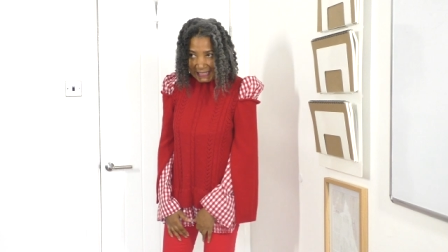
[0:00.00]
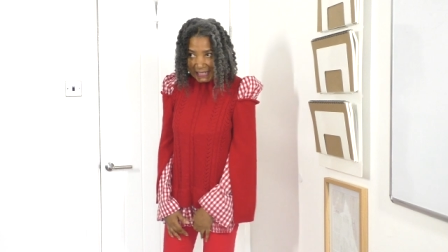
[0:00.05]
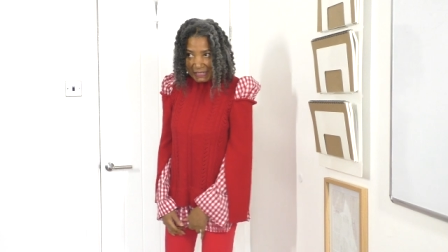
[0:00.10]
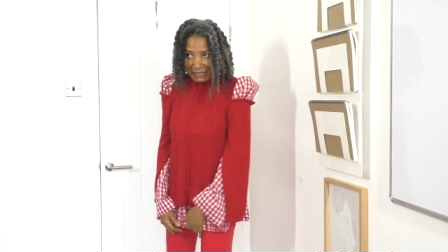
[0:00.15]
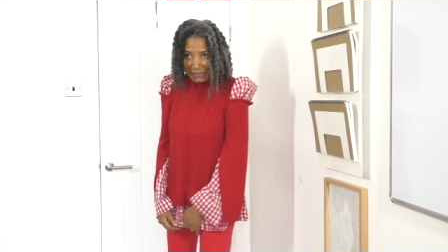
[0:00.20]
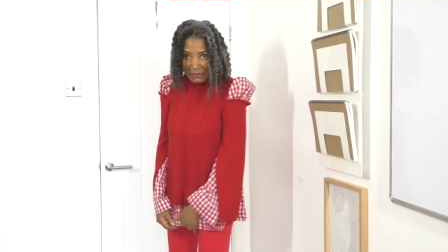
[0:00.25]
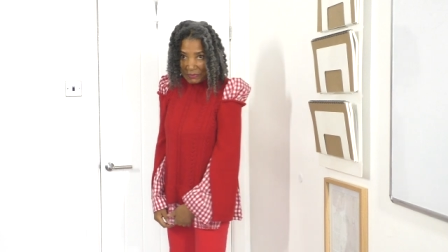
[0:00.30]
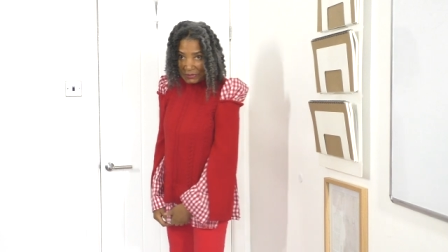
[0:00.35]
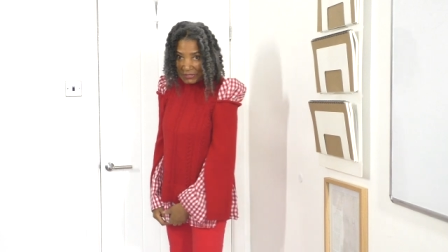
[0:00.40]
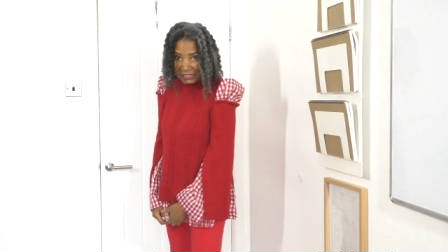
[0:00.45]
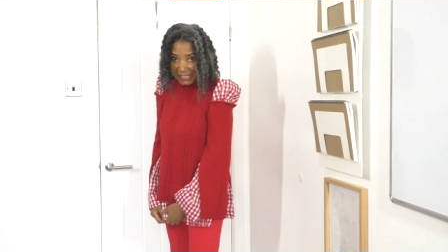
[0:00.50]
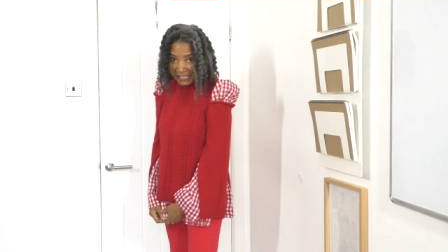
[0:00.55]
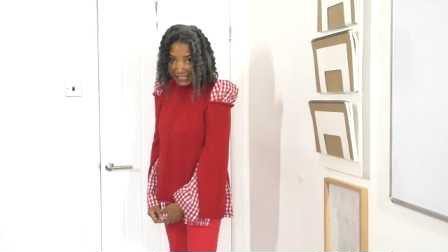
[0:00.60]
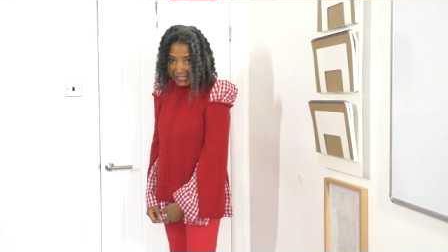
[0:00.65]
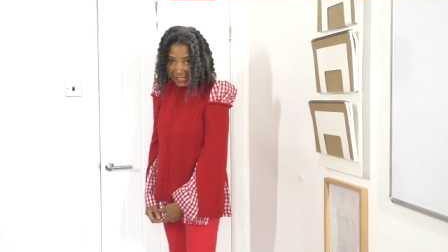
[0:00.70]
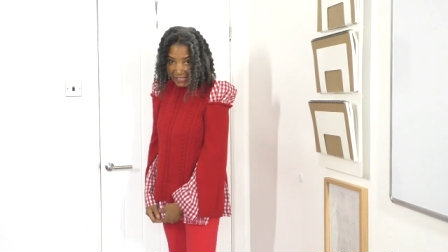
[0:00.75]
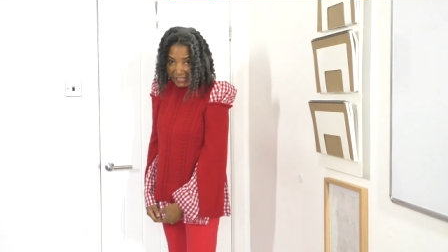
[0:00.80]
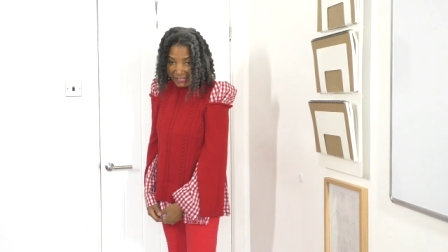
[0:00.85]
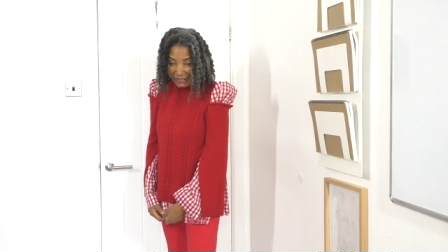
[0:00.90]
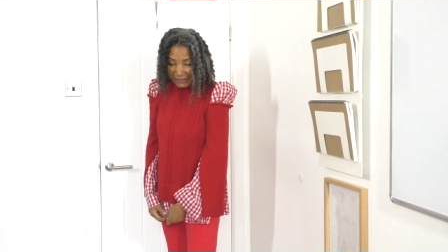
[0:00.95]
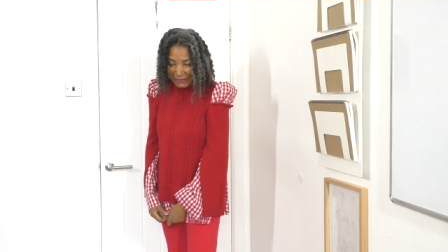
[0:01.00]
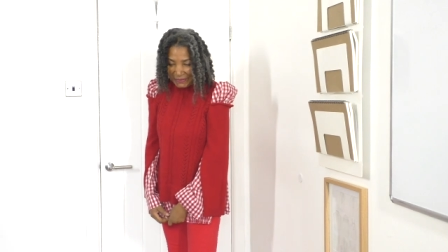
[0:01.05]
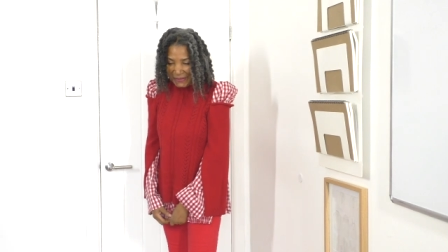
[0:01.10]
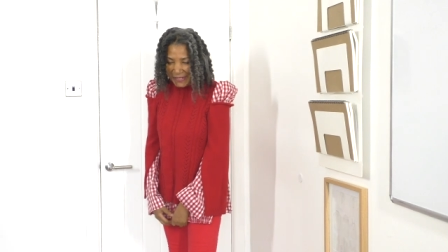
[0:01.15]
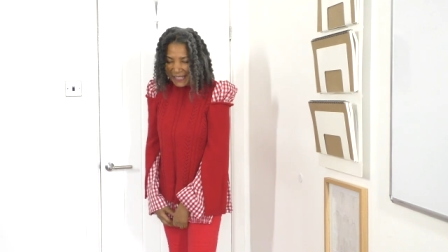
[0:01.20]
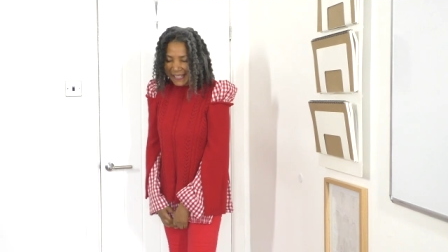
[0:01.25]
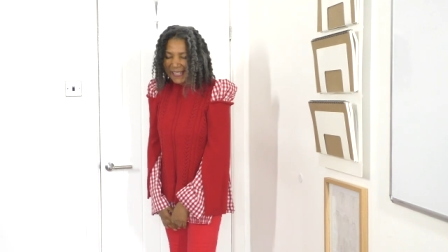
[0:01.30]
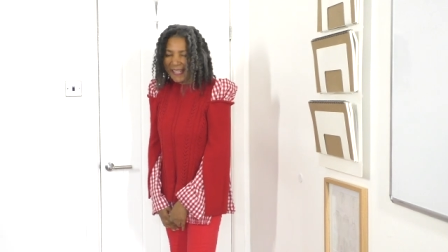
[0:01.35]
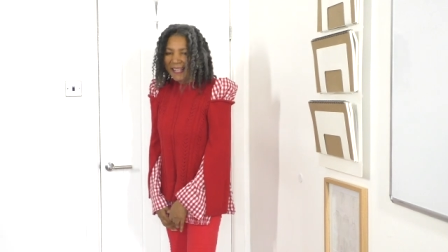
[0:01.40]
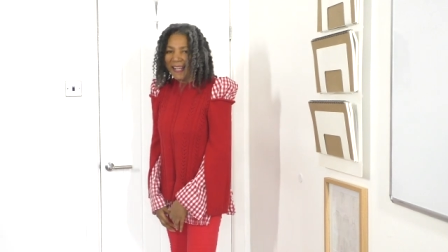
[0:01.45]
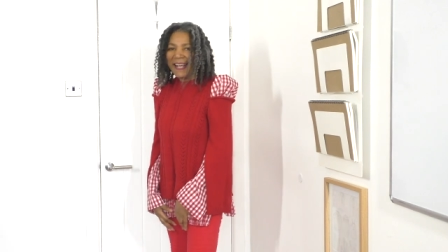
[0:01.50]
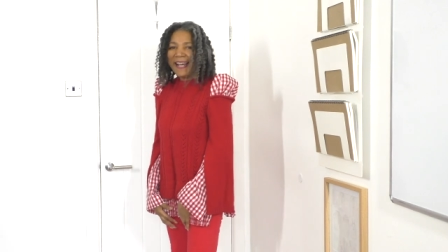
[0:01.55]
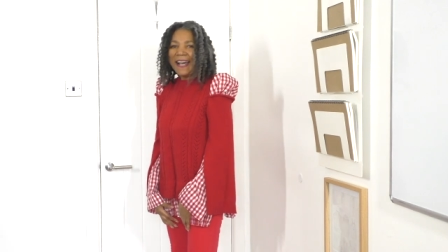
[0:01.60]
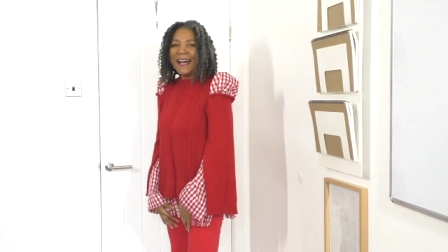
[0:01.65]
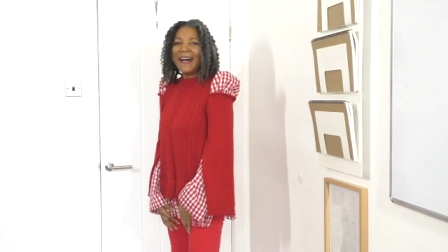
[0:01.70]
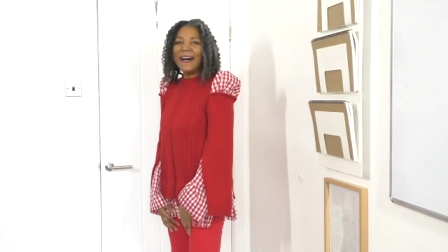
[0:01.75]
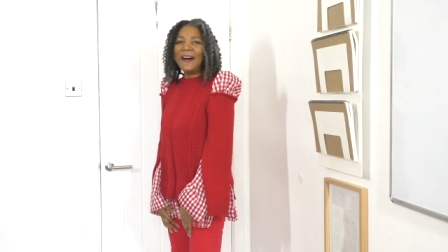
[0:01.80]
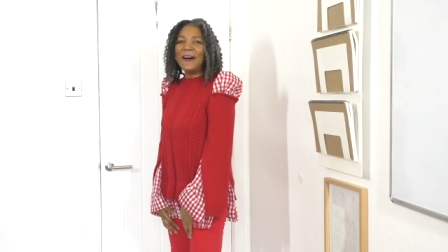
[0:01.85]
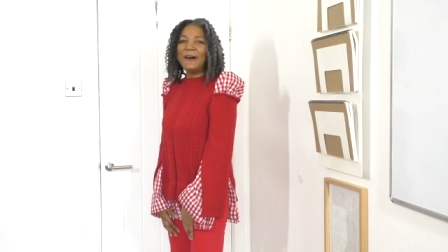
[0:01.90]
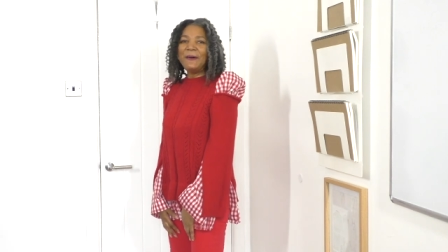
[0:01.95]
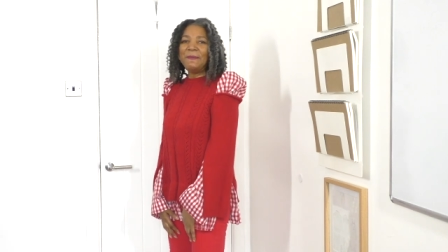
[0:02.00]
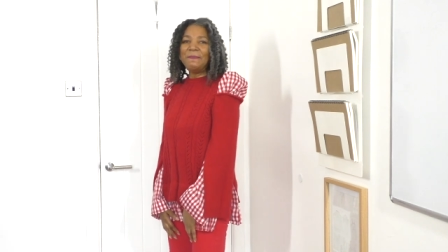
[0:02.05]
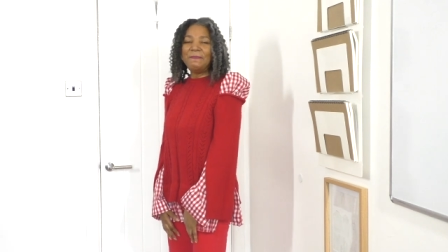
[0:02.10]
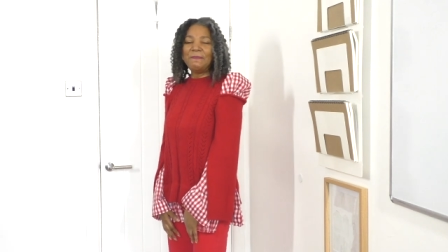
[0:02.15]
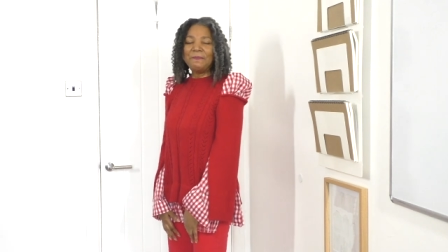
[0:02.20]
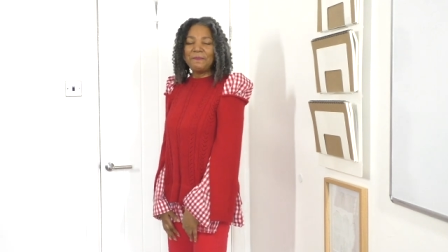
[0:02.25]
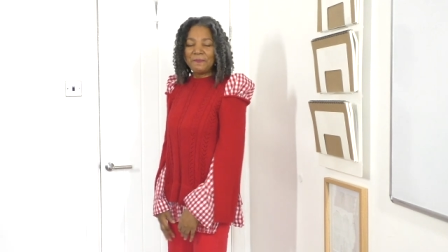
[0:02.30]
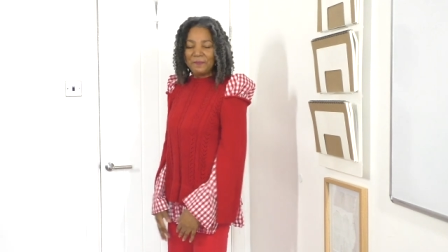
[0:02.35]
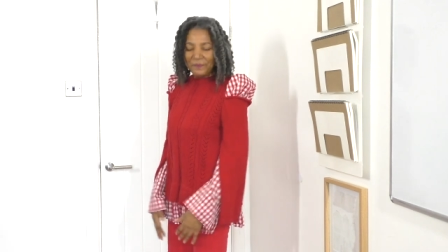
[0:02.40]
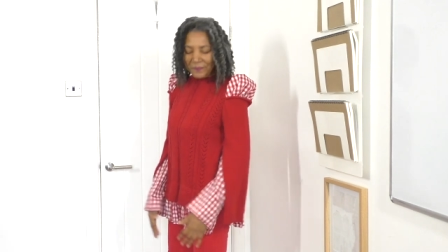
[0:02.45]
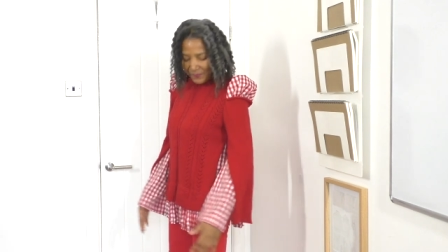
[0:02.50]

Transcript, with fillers: telling you what you need to do. Um,